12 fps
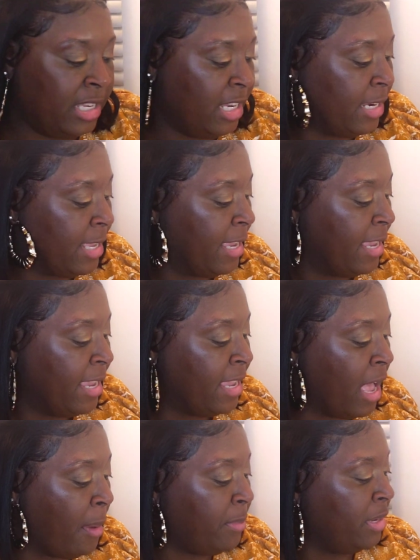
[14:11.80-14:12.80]
then I
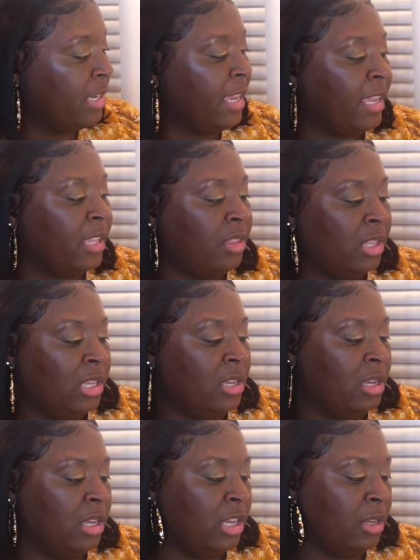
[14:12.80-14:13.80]
had, I've been had the,
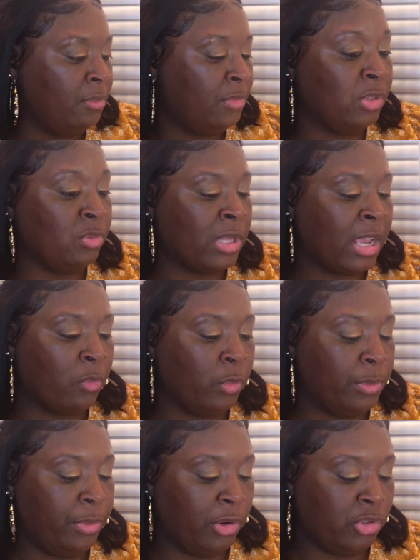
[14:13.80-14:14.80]
um, this was like a
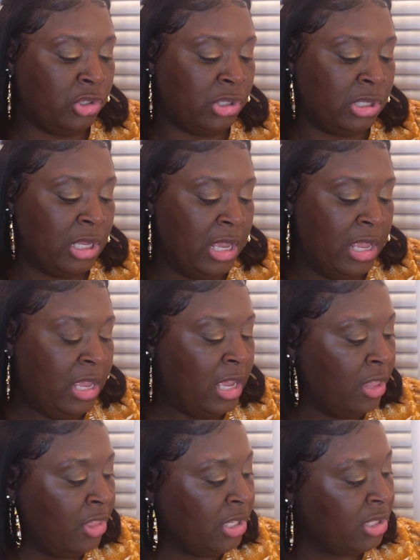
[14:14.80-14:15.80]
repurchase.
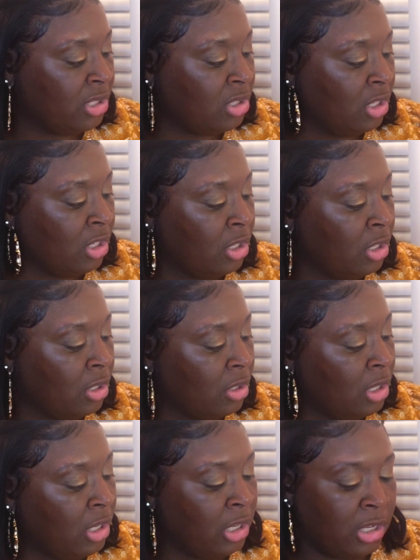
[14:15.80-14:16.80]
And this is the
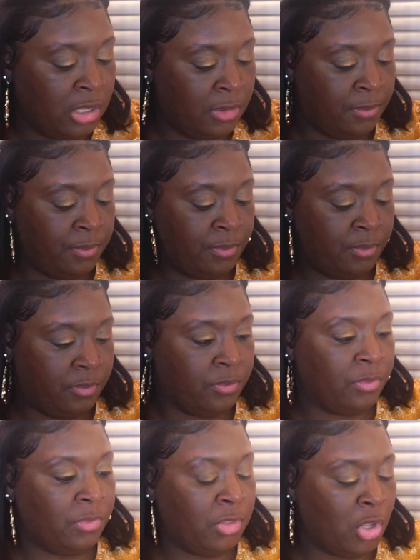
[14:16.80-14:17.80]
um,
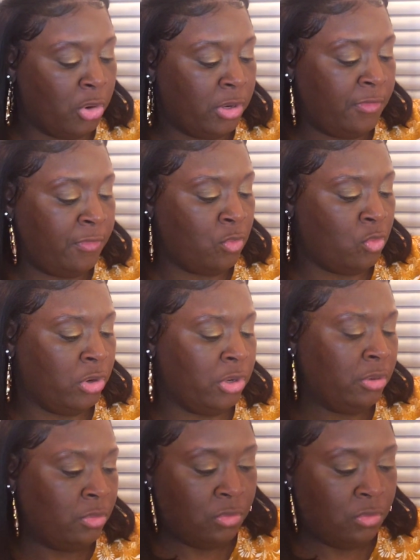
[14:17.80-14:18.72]
34.